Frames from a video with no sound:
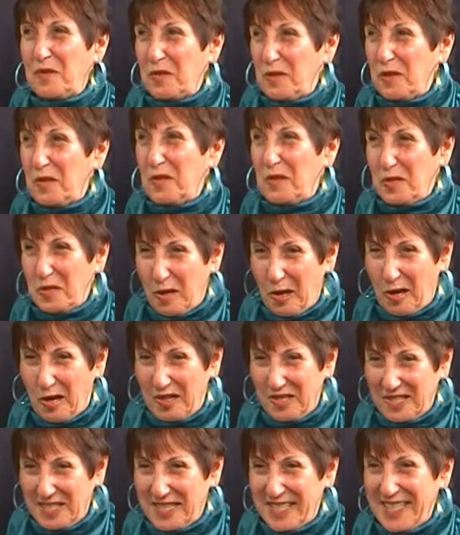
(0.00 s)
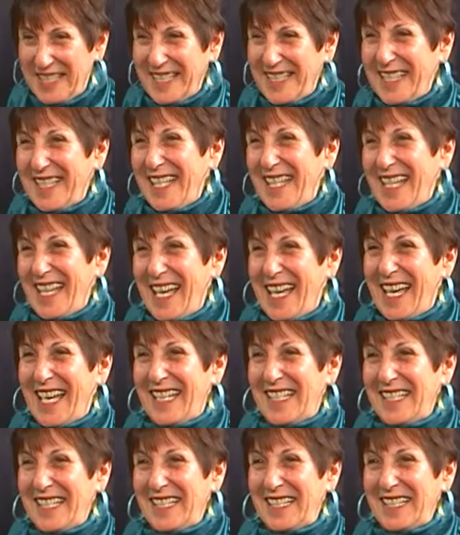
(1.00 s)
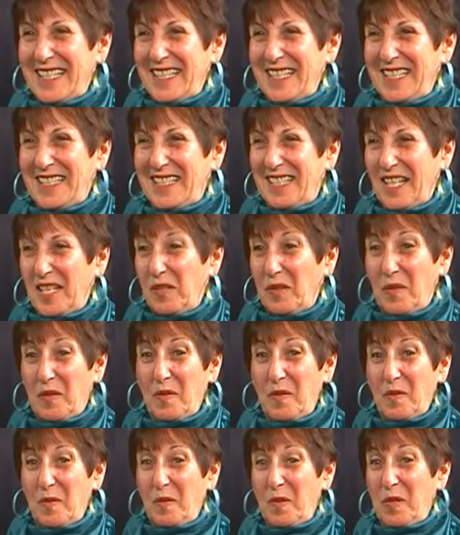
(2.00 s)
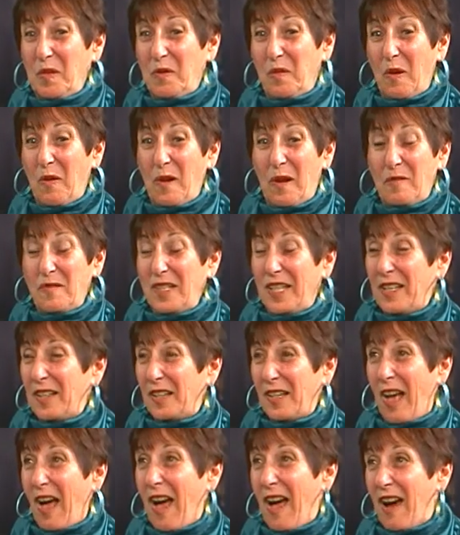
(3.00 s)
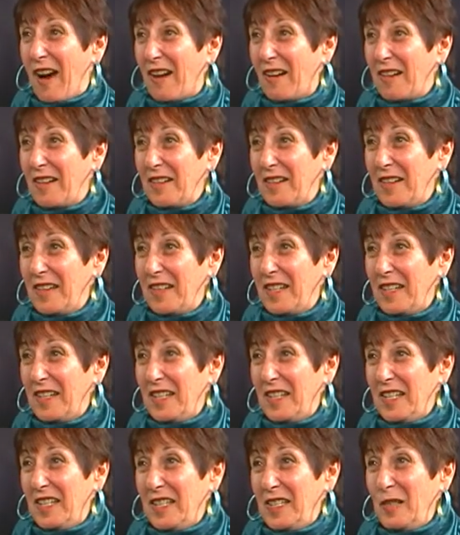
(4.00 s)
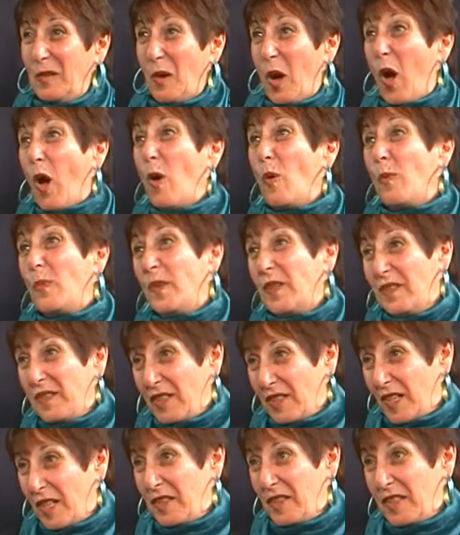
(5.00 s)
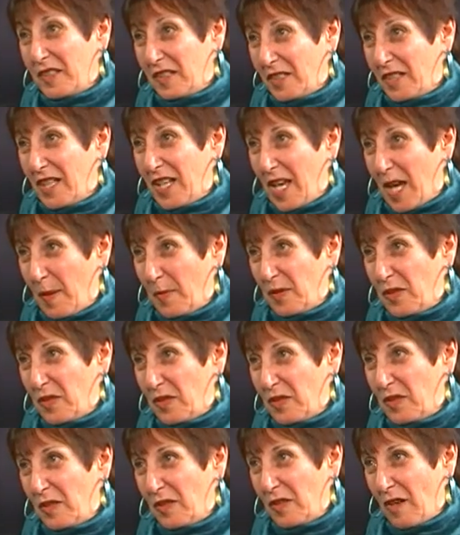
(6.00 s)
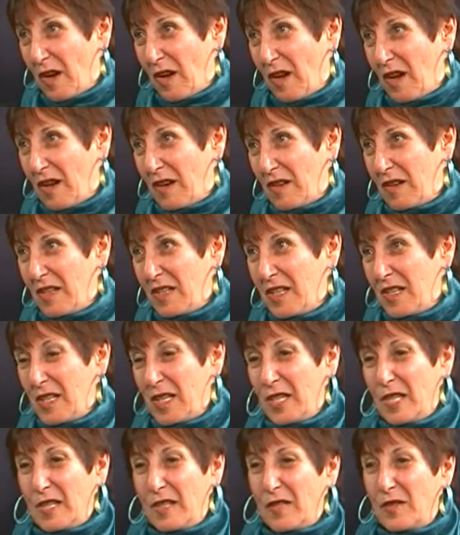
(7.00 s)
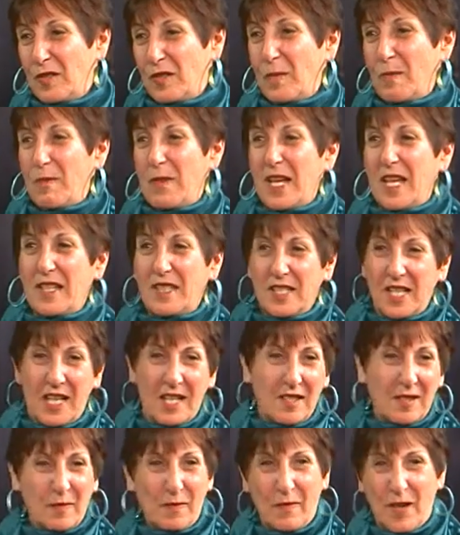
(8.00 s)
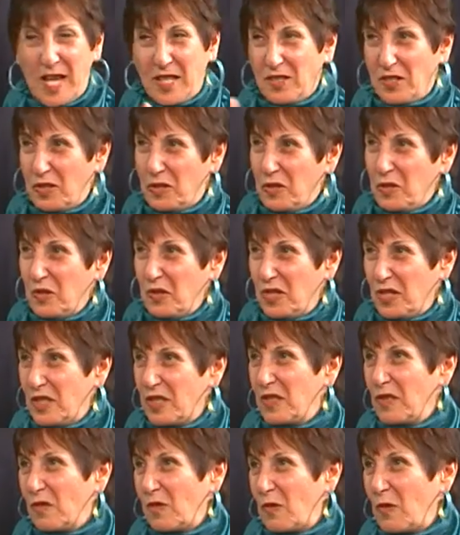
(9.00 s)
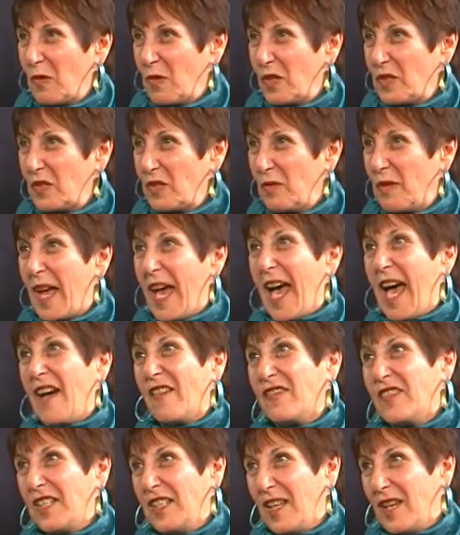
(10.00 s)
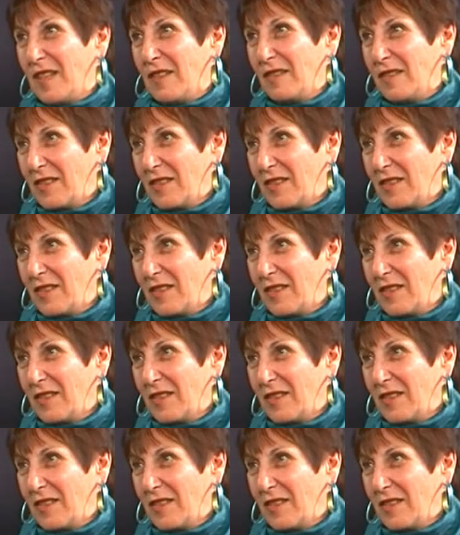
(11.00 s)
to your dog. And it's like when you go out and get a car. You hope that nothing's going to happen to your car. There's a mandate in Massachusetts, of course, you have to get